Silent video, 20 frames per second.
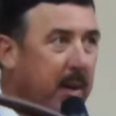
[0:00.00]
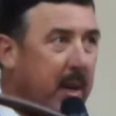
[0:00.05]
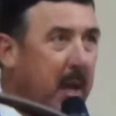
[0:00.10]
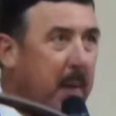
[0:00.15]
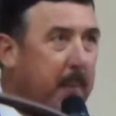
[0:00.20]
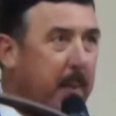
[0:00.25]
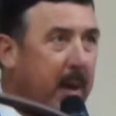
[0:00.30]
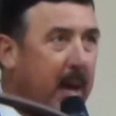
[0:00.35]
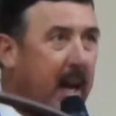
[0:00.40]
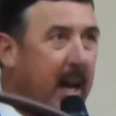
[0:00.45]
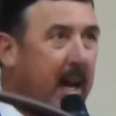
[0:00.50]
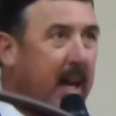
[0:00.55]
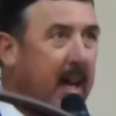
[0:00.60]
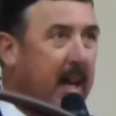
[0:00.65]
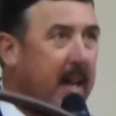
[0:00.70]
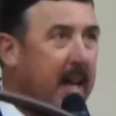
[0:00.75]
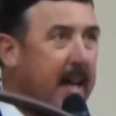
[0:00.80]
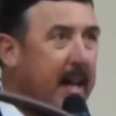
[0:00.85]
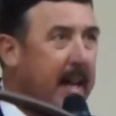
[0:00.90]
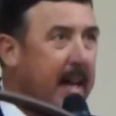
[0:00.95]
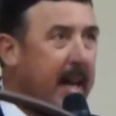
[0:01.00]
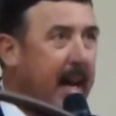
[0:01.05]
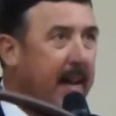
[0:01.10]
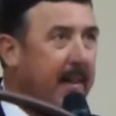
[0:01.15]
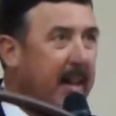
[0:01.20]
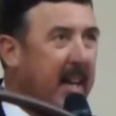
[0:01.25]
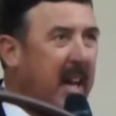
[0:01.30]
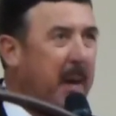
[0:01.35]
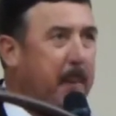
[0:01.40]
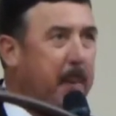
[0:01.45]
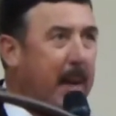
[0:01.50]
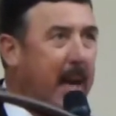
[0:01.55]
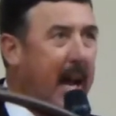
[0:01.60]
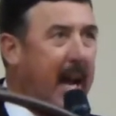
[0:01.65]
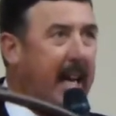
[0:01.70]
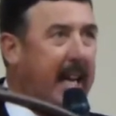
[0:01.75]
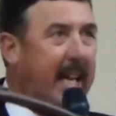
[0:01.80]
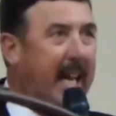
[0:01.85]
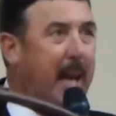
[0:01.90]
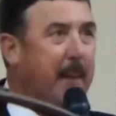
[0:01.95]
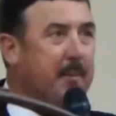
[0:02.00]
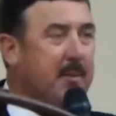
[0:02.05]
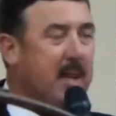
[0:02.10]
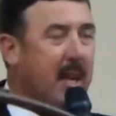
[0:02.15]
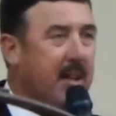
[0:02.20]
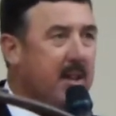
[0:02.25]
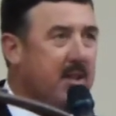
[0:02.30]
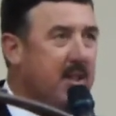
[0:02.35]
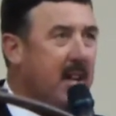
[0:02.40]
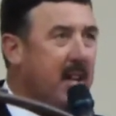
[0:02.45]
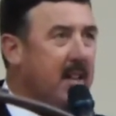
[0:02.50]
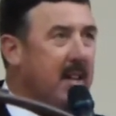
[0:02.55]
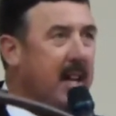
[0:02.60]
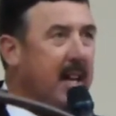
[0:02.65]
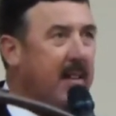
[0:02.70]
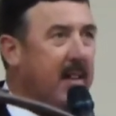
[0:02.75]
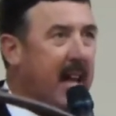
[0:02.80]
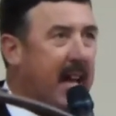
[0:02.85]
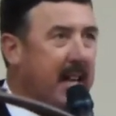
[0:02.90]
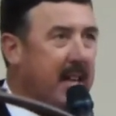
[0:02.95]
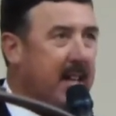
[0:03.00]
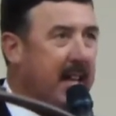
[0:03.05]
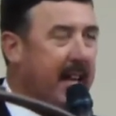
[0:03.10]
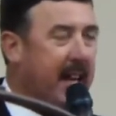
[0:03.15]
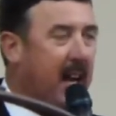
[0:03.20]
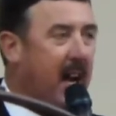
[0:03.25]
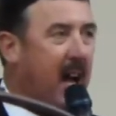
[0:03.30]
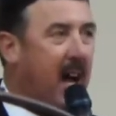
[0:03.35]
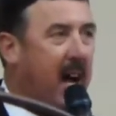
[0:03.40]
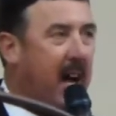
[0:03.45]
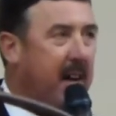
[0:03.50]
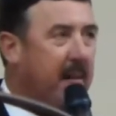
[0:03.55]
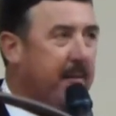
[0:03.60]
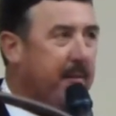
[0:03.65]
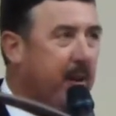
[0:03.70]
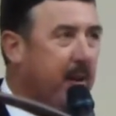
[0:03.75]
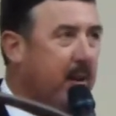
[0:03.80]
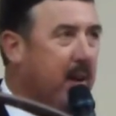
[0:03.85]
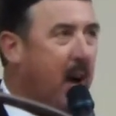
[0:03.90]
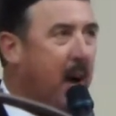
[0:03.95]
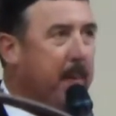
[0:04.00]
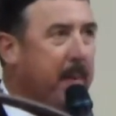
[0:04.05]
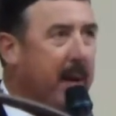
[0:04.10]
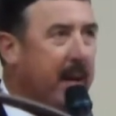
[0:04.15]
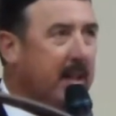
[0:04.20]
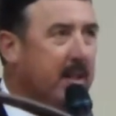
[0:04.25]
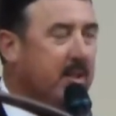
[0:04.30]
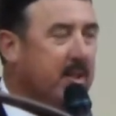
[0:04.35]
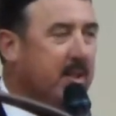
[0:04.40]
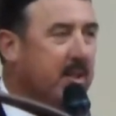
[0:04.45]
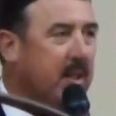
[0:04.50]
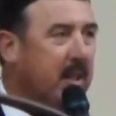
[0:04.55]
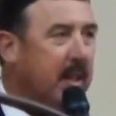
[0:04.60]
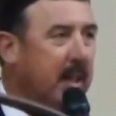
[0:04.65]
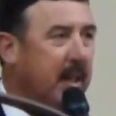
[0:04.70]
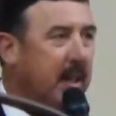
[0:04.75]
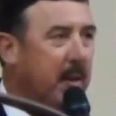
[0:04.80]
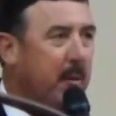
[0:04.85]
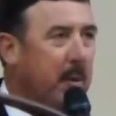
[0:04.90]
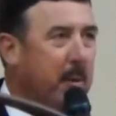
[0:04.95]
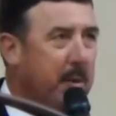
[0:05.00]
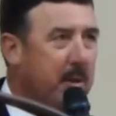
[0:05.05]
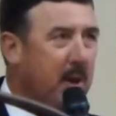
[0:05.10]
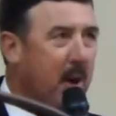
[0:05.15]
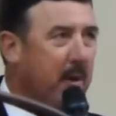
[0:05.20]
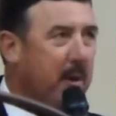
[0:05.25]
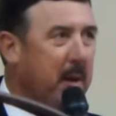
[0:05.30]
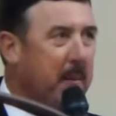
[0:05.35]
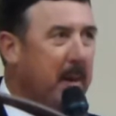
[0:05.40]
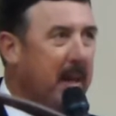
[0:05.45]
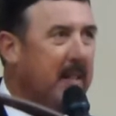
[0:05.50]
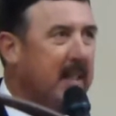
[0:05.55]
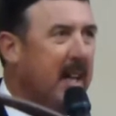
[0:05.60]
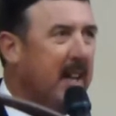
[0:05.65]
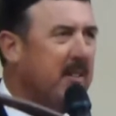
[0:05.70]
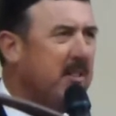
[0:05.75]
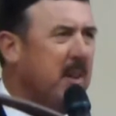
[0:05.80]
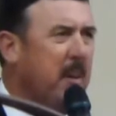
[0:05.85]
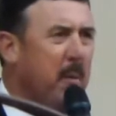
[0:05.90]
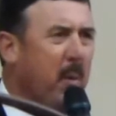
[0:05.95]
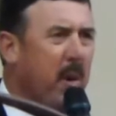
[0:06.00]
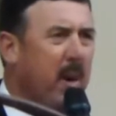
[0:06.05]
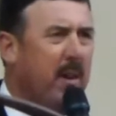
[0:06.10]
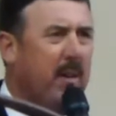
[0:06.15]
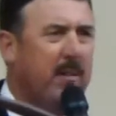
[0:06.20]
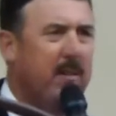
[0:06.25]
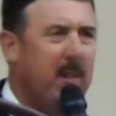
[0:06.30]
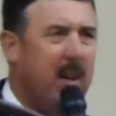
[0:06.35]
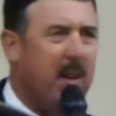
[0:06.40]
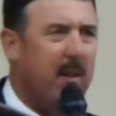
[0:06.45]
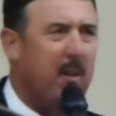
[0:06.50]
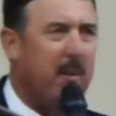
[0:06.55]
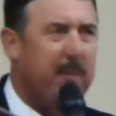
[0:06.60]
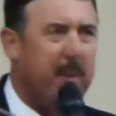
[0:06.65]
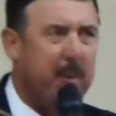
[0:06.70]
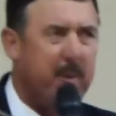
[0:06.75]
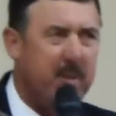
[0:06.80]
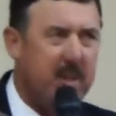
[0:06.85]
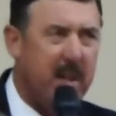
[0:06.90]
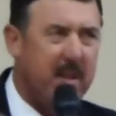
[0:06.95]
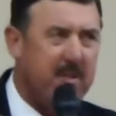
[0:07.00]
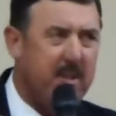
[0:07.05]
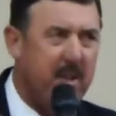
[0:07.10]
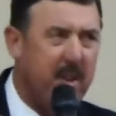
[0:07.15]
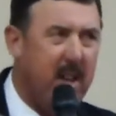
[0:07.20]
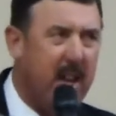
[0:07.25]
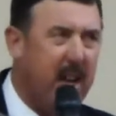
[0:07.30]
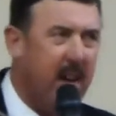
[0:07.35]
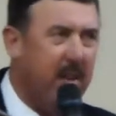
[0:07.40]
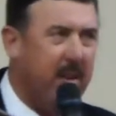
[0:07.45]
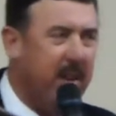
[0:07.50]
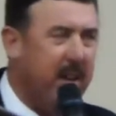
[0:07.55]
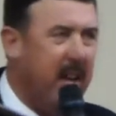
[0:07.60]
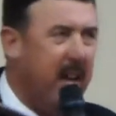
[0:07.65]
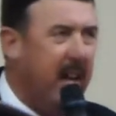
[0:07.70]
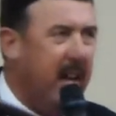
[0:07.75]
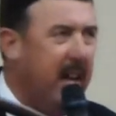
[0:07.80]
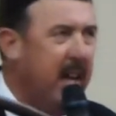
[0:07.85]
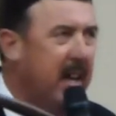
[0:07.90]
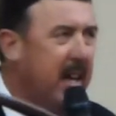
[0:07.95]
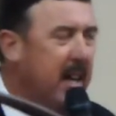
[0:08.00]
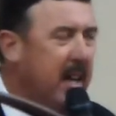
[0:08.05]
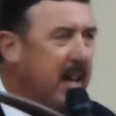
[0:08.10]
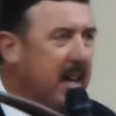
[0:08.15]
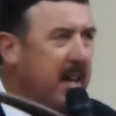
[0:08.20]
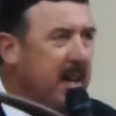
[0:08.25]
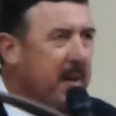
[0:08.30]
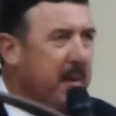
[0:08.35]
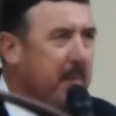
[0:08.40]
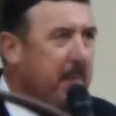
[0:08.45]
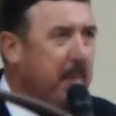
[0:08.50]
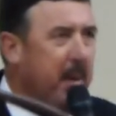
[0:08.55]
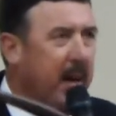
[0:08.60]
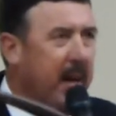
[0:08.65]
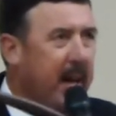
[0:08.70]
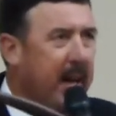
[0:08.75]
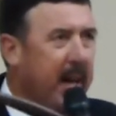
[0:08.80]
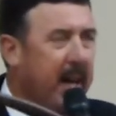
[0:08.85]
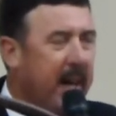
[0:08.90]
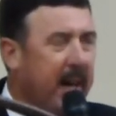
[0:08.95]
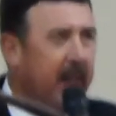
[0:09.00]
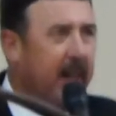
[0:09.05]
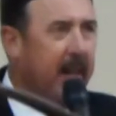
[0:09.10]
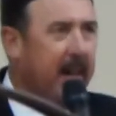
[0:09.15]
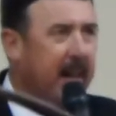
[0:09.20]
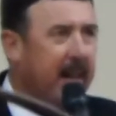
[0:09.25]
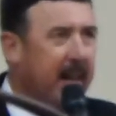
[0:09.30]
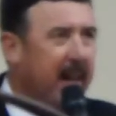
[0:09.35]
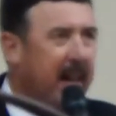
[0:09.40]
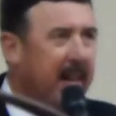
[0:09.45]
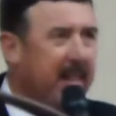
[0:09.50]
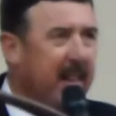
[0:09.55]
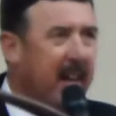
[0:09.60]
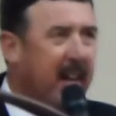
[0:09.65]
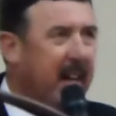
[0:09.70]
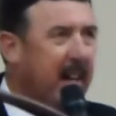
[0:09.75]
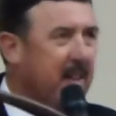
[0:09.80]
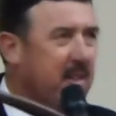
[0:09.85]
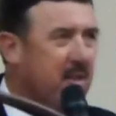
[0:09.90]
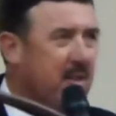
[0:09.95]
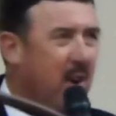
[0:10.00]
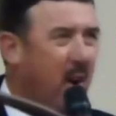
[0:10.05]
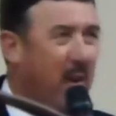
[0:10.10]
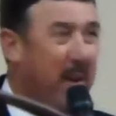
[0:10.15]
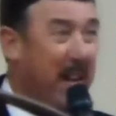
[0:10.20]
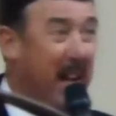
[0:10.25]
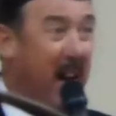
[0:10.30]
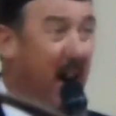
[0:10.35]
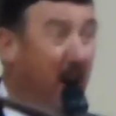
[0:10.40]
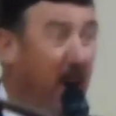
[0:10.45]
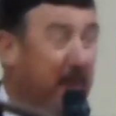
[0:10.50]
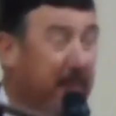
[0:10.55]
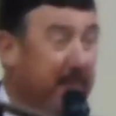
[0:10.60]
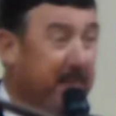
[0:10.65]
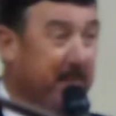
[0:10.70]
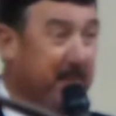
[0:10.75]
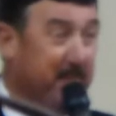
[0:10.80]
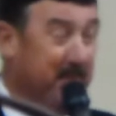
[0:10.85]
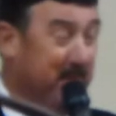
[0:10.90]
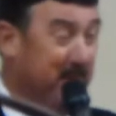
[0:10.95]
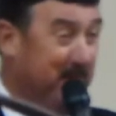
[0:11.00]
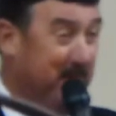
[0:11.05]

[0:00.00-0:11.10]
the EPA, and the EPA keeps extending that deadline for comments. We were talking about that somewhere. I don't know if it was yesterday or today, but I think it started off.